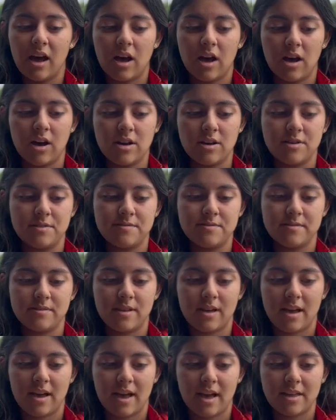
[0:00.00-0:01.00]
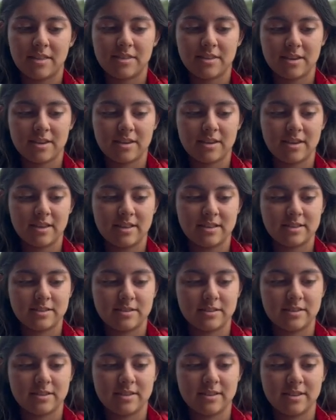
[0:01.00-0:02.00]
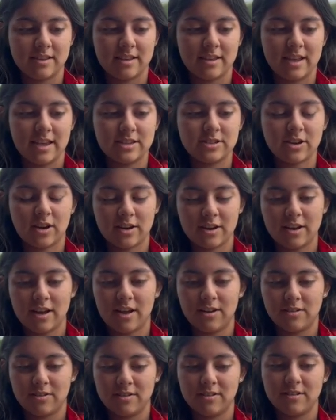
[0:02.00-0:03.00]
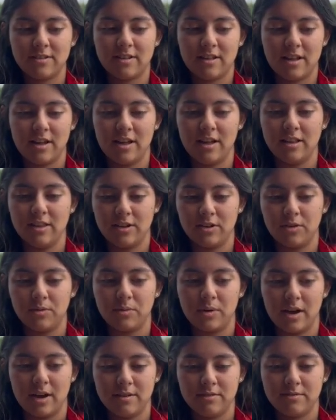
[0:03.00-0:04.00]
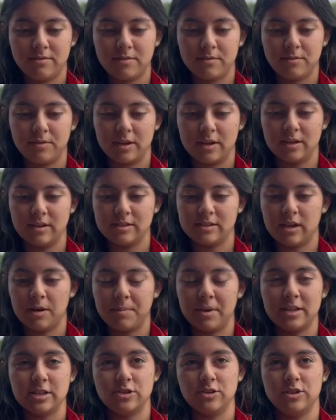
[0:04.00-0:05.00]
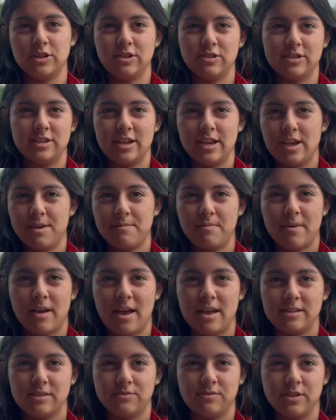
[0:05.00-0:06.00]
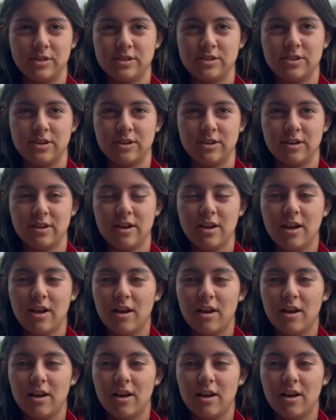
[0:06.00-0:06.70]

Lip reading: I think it started out a little rough because coming into a new team as a first year